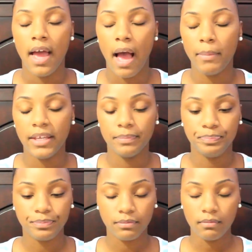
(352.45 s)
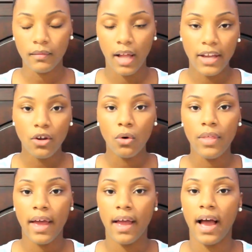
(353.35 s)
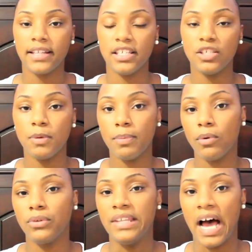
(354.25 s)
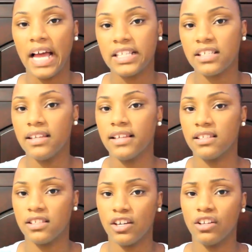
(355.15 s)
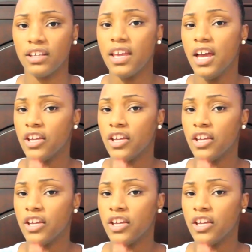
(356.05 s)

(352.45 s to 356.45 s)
I mean, I know that I teach people not to necessarily,